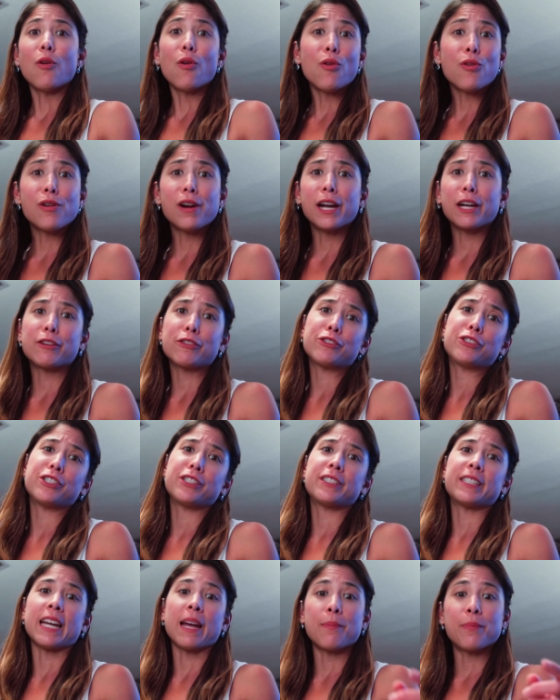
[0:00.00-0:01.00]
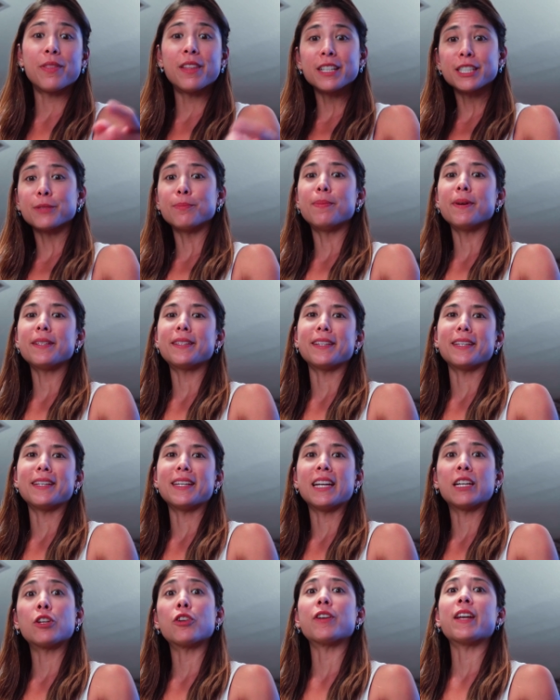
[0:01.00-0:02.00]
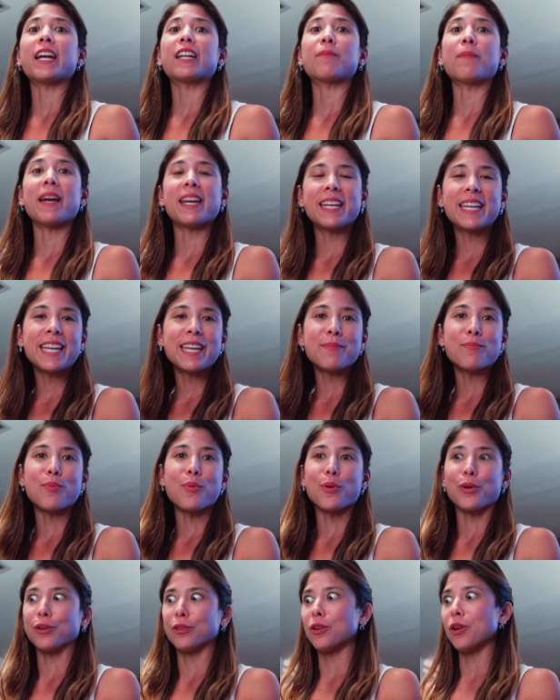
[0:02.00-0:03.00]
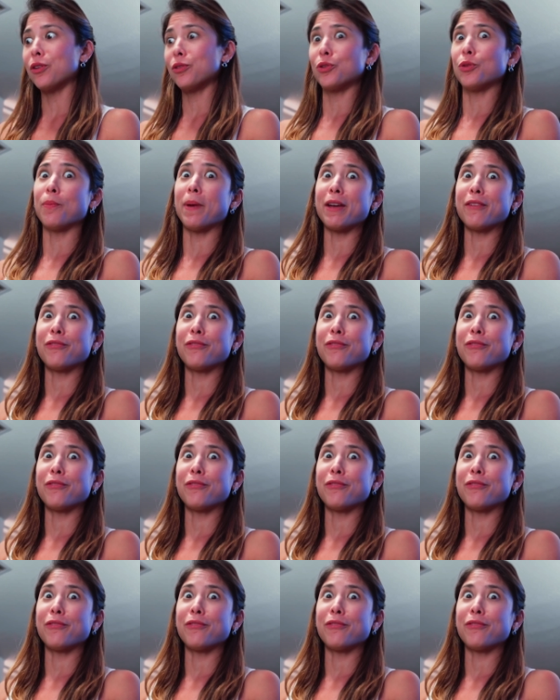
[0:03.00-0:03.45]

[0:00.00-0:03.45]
Or I could just tap this button and connect my keyboard to my